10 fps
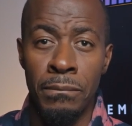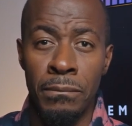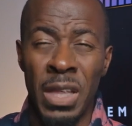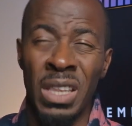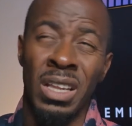
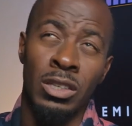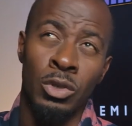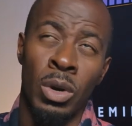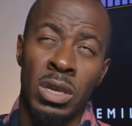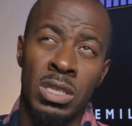I think that's
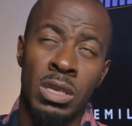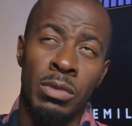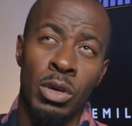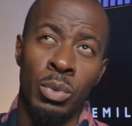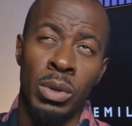quite
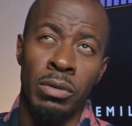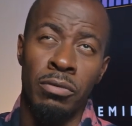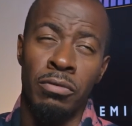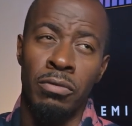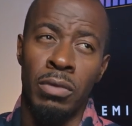similar
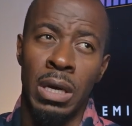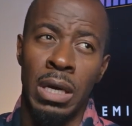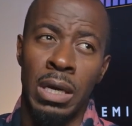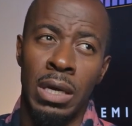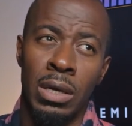
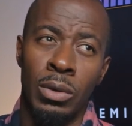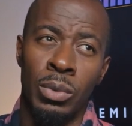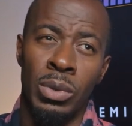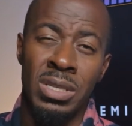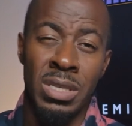
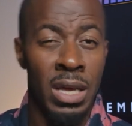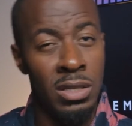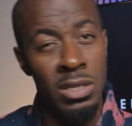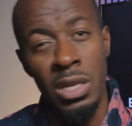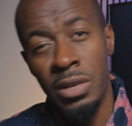with setting
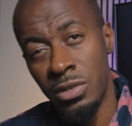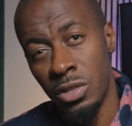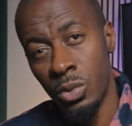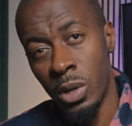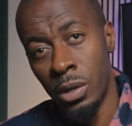sleeves as
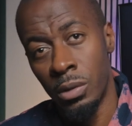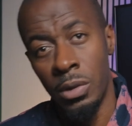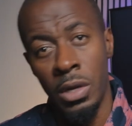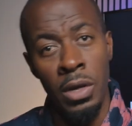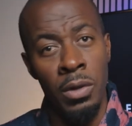well.
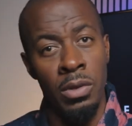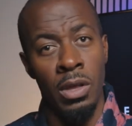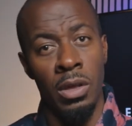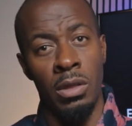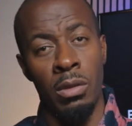
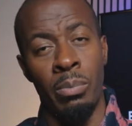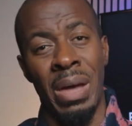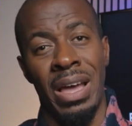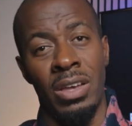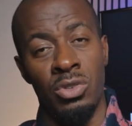The
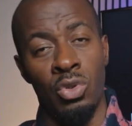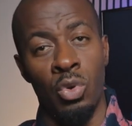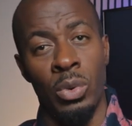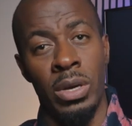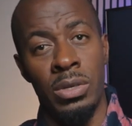back is
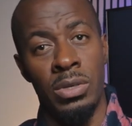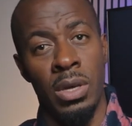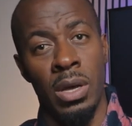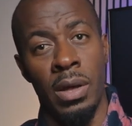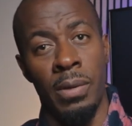always
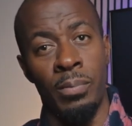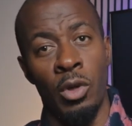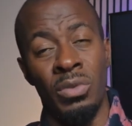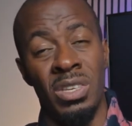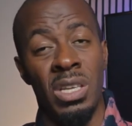
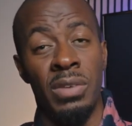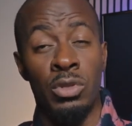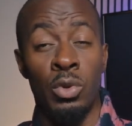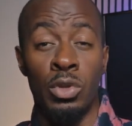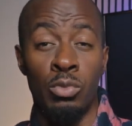of the sleeve is
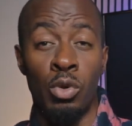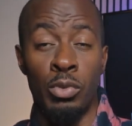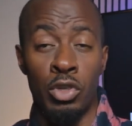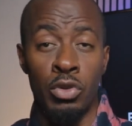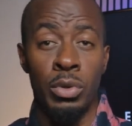always more
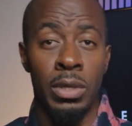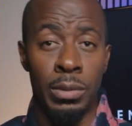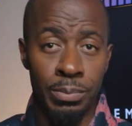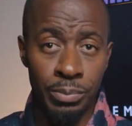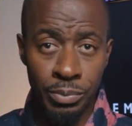
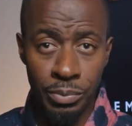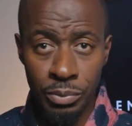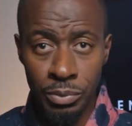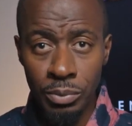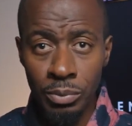protruding,
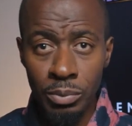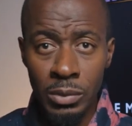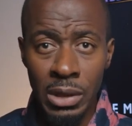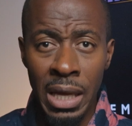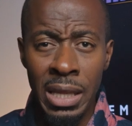
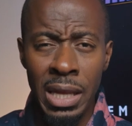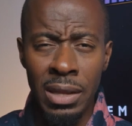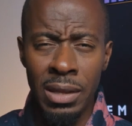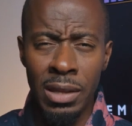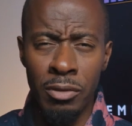and
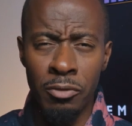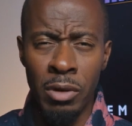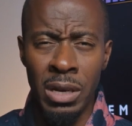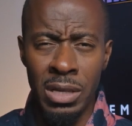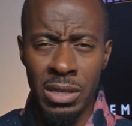then the
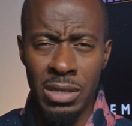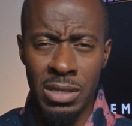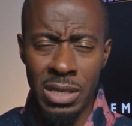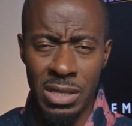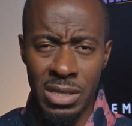front
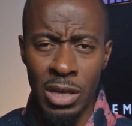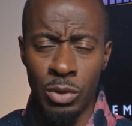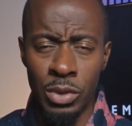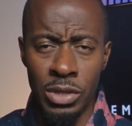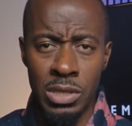sits
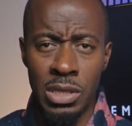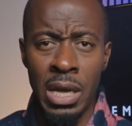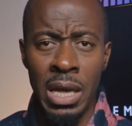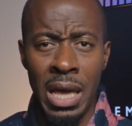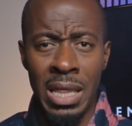inwards,
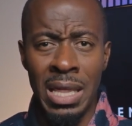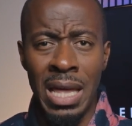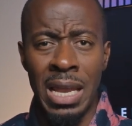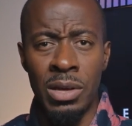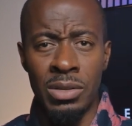and that
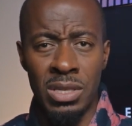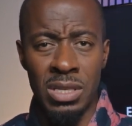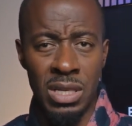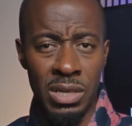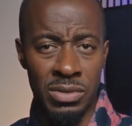allows the
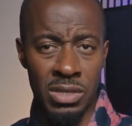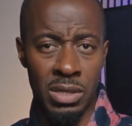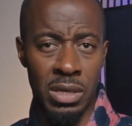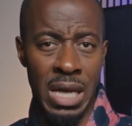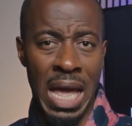sleeve
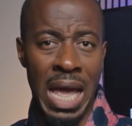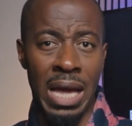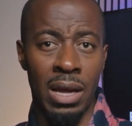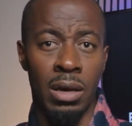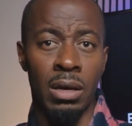to
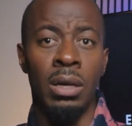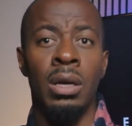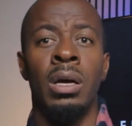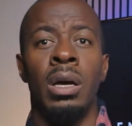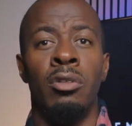hang
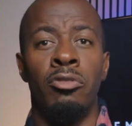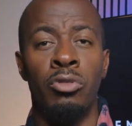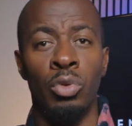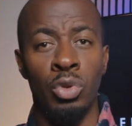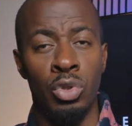and
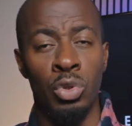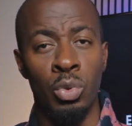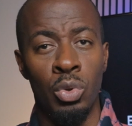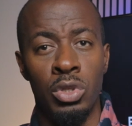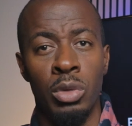fall
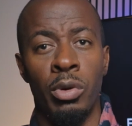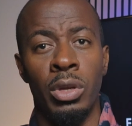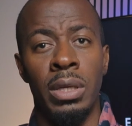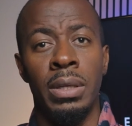towards the body.